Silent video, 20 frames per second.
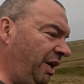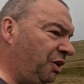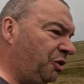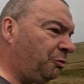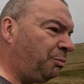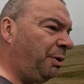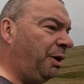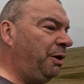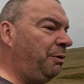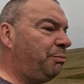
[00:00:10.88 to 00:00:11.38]

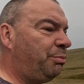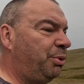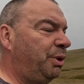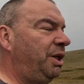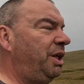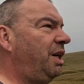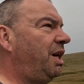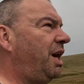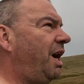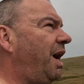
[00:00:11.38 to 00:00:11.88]
It's been
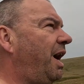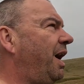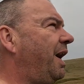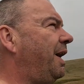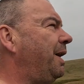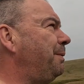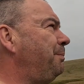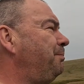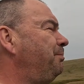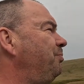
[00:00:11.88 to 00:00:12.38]
pretty
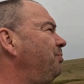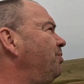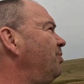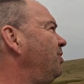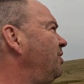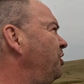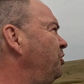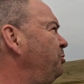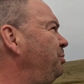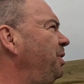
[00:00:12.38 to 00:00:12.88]
calm.
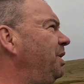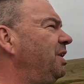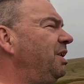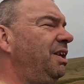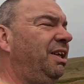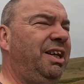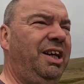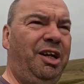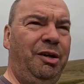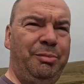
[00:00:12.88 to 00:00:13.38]
There's been a
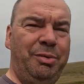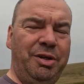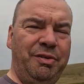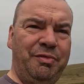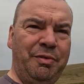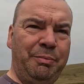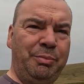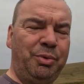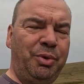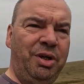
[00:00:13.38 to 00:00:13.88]
little bit
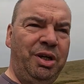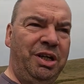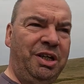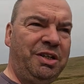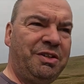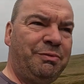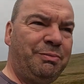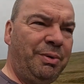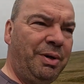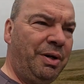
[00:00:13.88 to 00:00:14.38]
of a
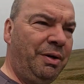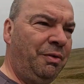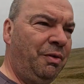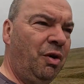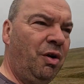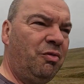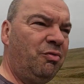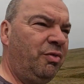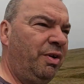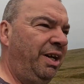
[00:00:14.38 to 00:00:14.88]
breeze, but
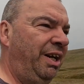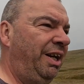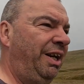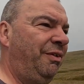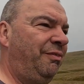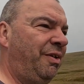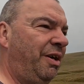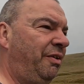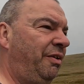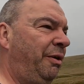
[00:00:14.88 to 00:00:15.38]
not
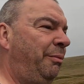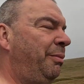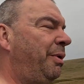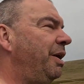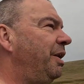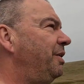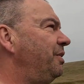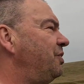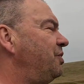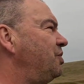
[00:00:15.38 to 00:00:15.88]
really very
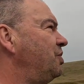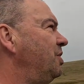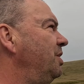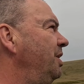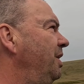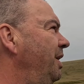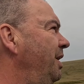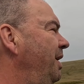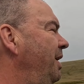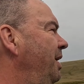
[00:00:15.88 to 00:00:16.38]
much.
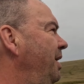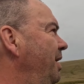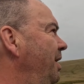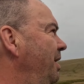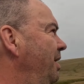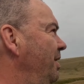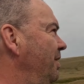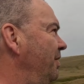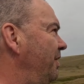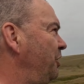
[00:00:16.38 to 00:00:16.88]

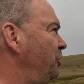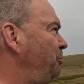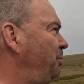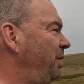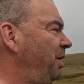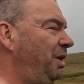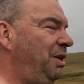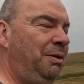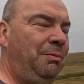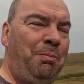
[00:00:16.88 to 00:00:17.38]
There's
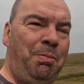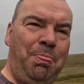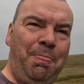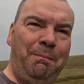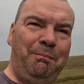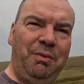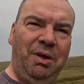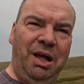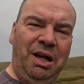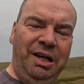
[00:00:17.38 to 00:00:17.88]
been
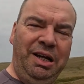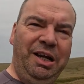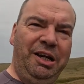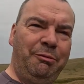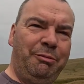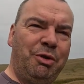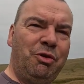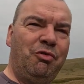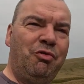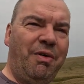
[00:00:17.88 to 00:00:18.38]
a
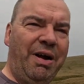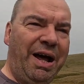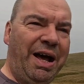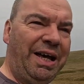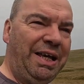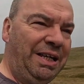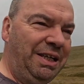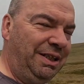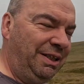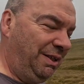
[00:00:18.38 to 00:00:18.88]
little bit of
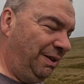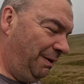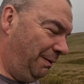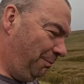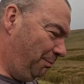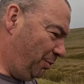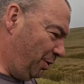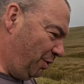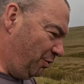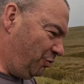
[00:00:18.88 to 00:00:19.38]
rain,
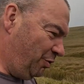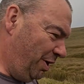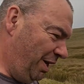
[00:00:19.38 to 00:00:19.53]
but